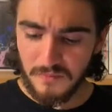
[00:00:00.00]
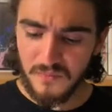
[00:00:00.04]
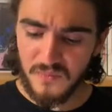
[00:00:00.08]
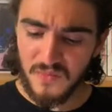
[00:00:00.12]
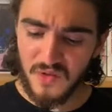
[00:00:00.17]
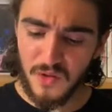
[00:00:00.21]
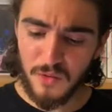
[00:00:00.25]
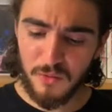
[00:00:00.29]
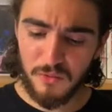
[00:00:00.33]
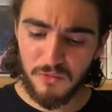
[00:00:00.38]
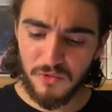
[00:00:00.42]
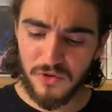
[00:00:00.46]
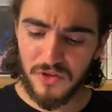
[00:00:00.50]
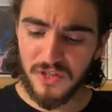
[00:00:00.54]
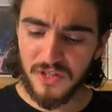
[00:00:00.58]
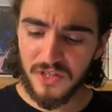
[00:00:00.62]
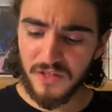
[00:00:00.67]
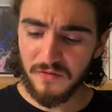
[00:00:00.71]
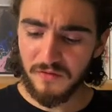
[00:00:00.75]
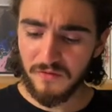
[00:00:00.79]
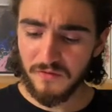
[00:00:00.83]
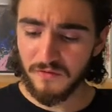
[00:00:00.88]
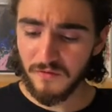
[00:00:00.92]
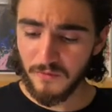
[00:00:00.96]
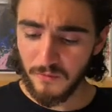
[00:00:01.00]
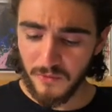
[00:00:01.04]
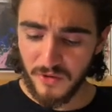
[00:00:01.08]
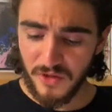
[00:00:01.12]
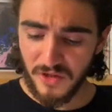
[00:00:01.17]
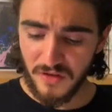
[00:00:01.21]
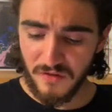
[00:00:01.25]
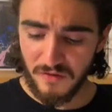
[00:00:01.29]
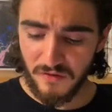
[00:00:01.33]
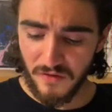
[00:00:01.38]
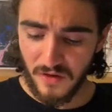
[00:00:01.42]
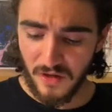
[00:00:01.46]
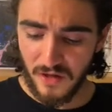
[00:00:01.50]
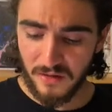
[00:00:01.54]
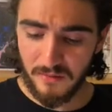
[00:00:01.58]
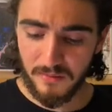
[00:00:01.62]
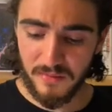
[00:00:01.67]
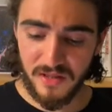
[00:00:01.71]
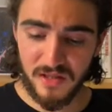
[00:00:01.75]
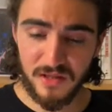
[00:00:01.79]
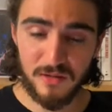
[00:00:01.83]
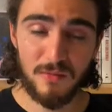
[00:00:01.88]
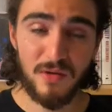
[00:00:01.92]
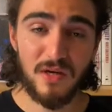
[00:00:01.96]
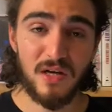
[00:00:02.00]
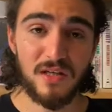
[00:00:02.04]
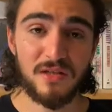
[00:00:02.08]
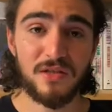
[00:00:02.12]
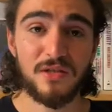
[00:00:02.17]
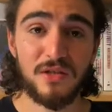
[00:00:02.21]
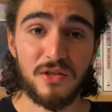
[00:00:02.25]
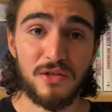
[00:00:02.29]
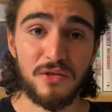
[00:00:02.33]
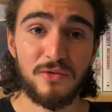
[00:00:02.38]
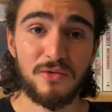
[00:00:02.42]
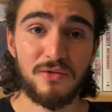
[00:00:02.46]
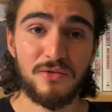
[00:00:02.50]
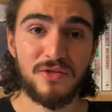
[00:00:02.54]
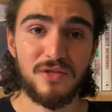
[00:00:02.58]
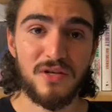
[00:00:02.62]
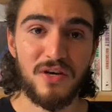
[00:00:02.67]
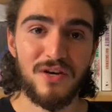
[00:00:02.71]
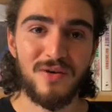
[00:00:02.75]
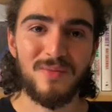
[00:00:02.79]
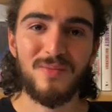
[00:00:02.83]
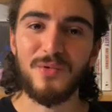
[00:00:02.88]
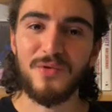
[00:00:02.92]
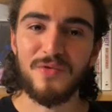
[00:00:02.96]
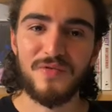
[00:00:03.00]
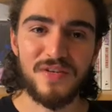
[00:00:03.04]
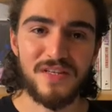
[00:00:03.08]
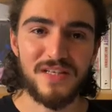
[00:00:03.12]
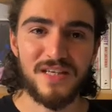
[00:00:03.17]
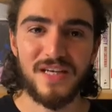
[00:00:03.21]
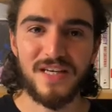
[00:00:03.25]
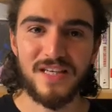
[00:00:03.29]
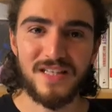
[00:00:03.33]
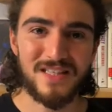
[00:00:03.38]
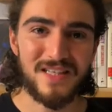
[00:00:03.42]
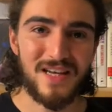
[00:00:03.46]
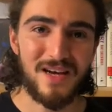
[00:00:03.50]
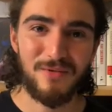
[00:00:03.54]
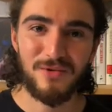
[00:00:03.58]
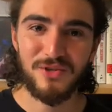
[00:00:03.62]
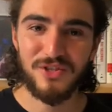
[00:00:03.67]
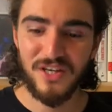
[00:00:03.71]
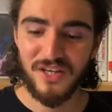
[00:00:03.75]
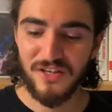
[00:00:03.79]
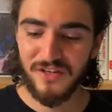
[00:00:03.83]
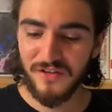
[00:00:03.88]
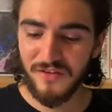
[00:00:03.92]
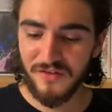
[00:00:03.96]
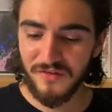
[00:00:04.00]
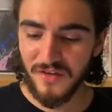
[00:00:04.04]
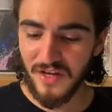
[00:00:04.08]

really, really fun because we got to use a movie data set, which I love.